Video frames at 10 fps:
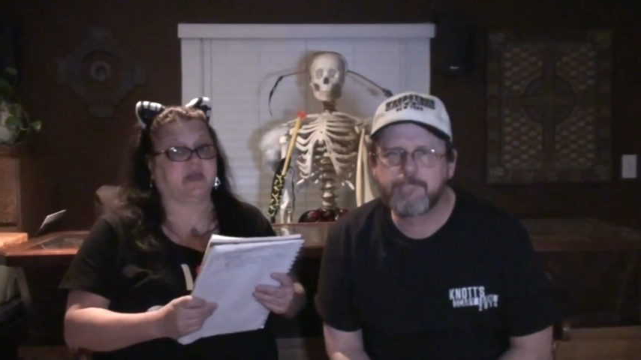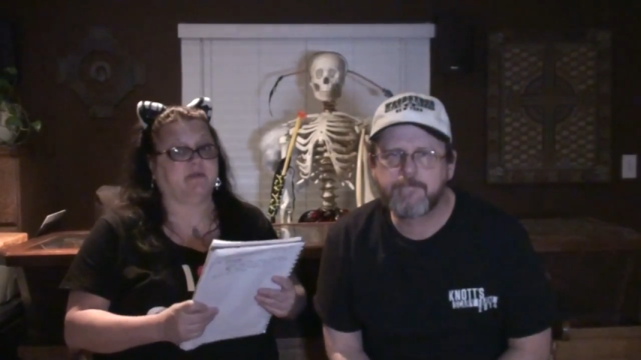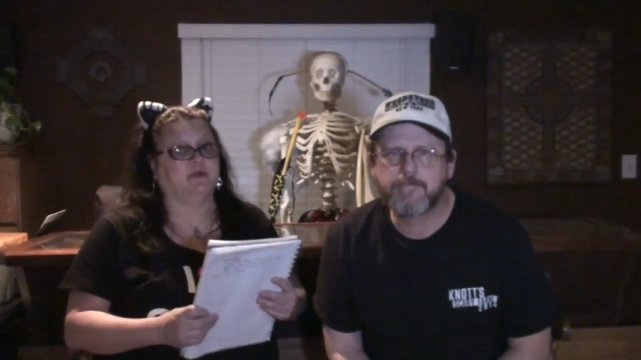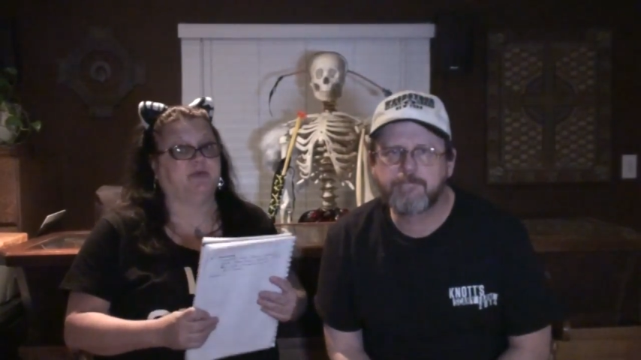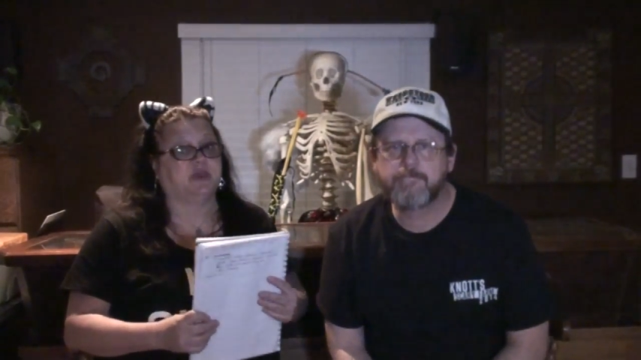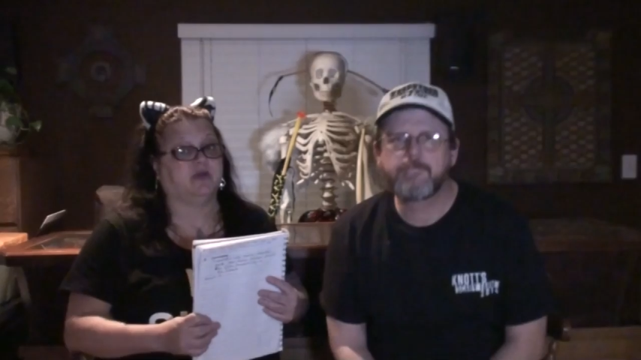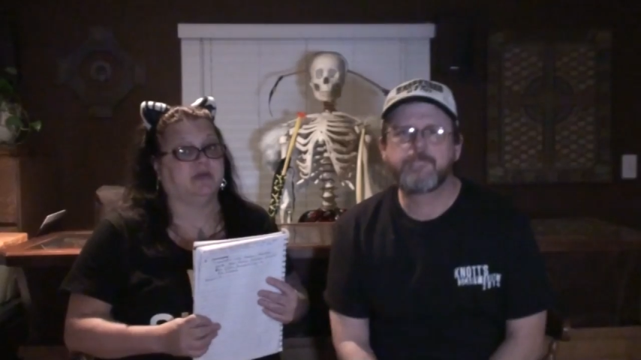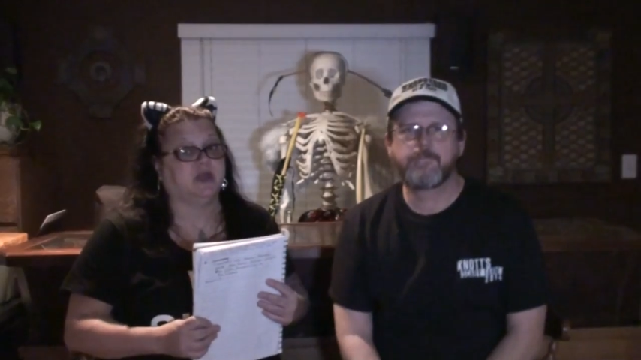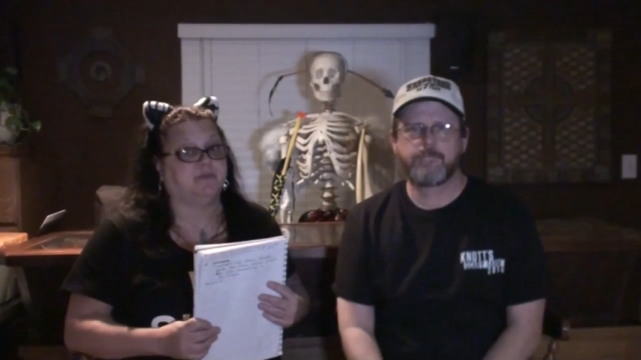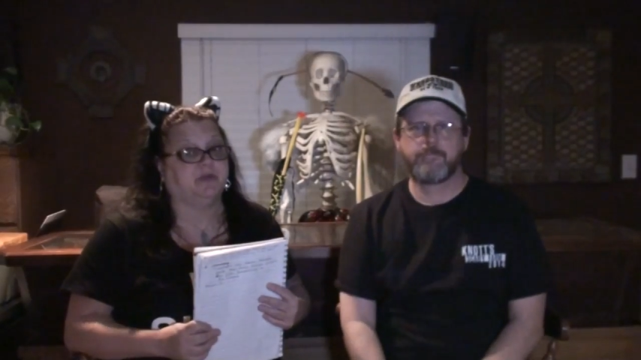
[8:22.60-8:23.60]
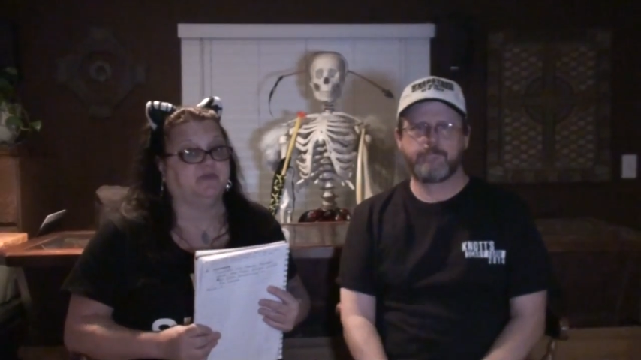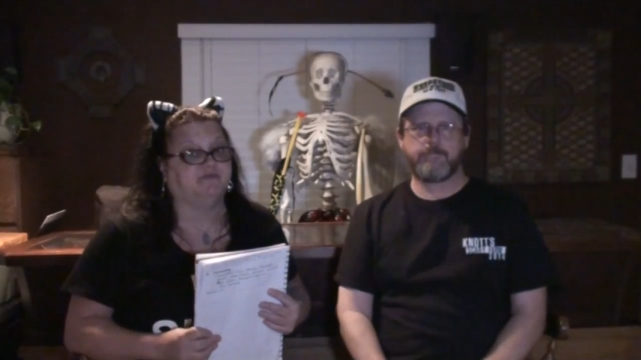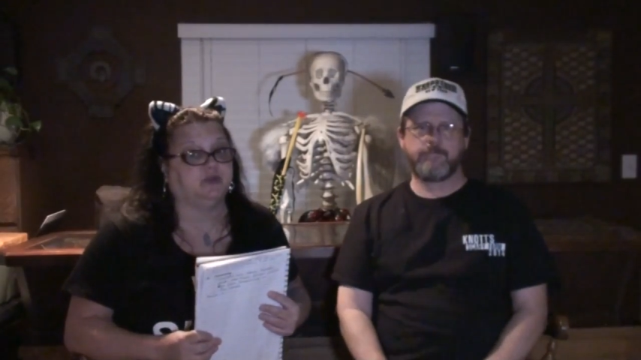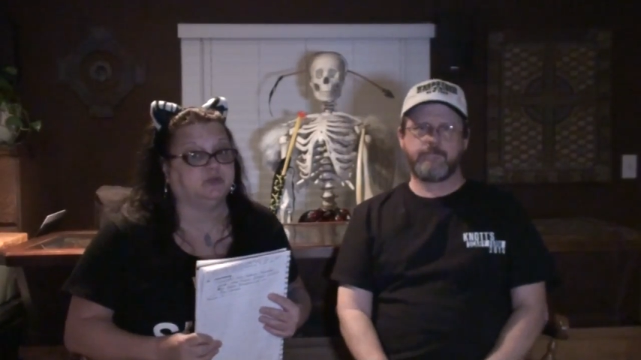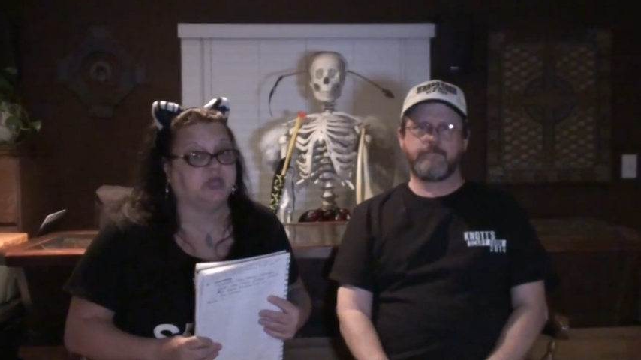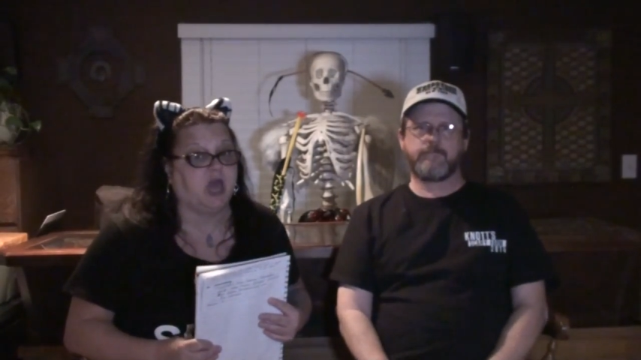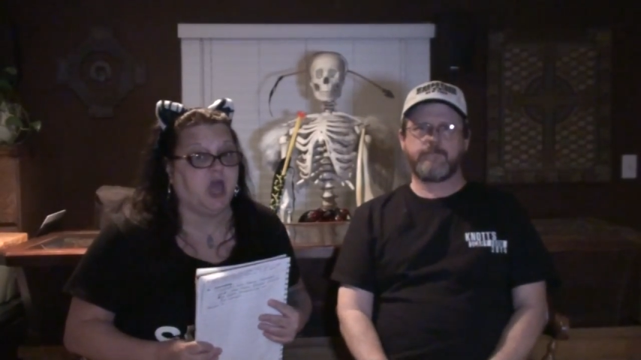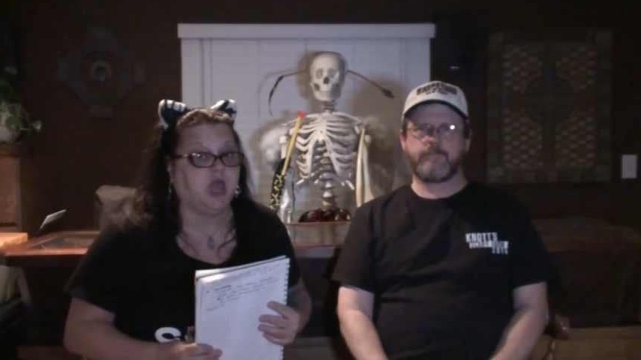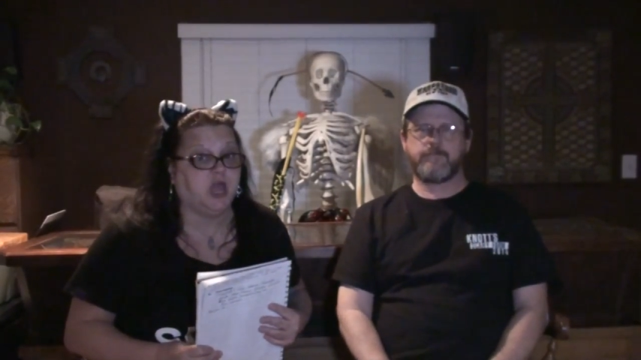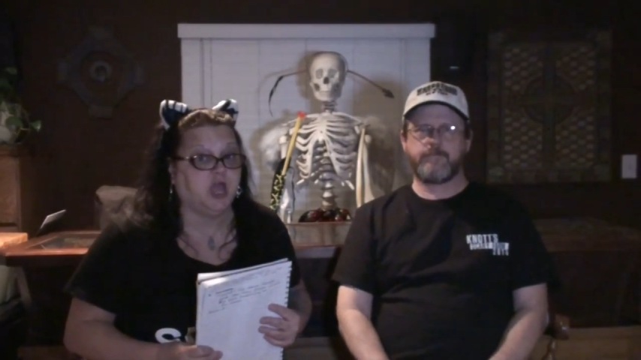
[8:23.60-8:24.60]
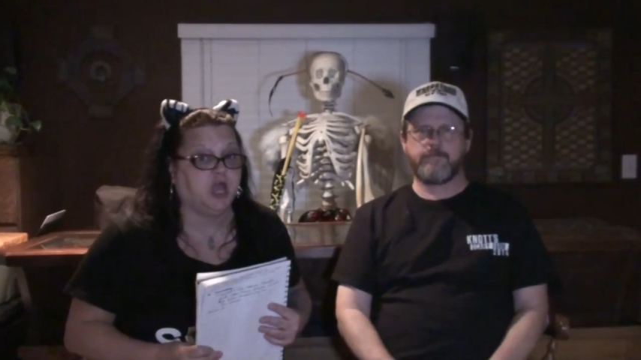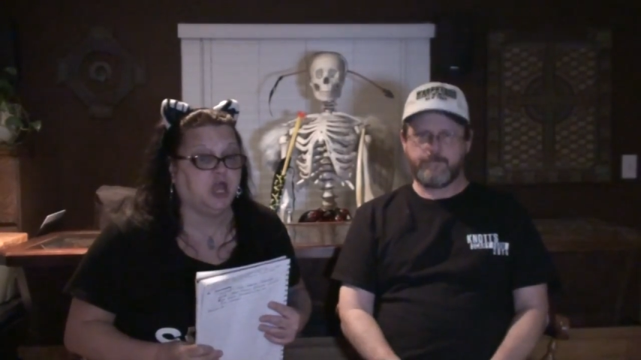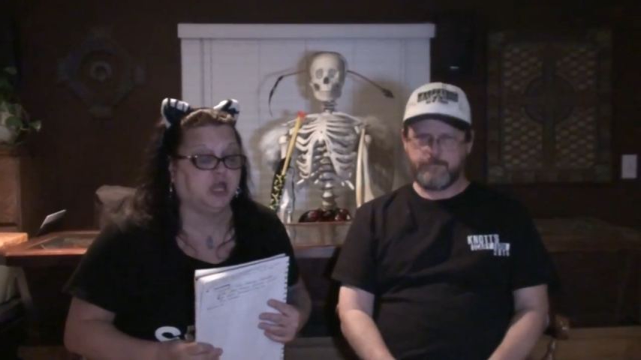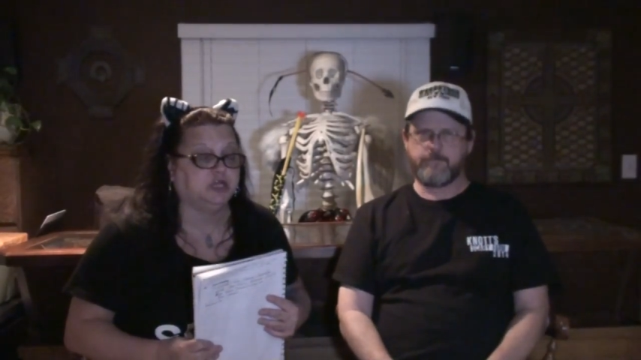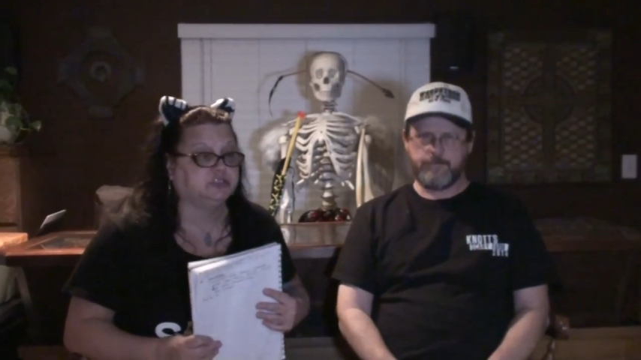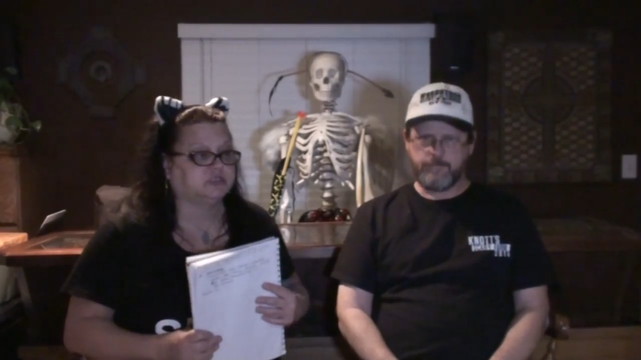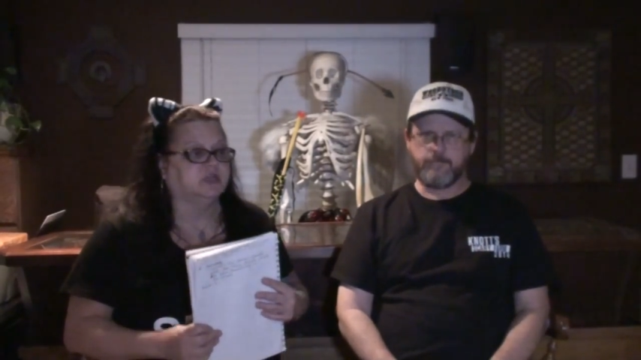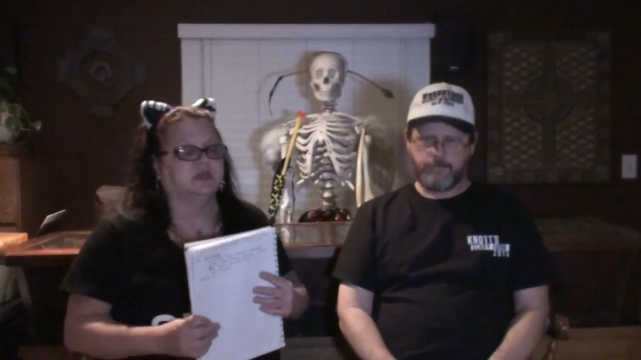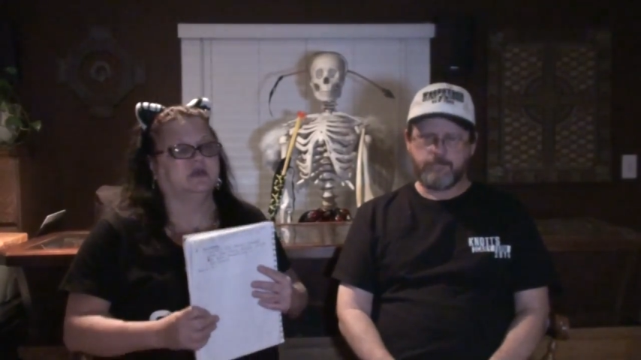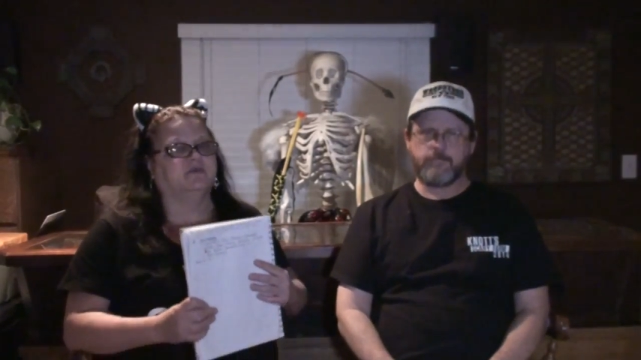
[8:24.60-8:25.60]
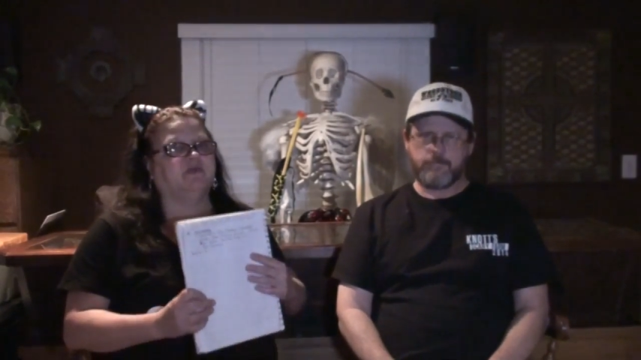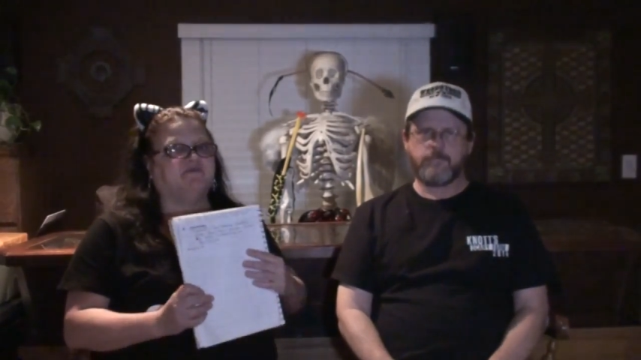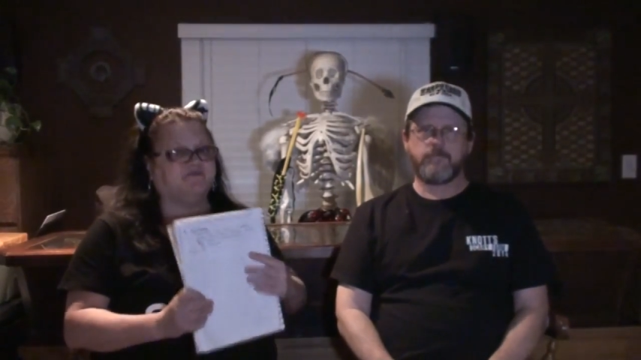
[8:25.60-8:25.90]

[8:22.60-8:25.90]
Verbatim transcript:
Speaker 1: that will be going up in a few days. We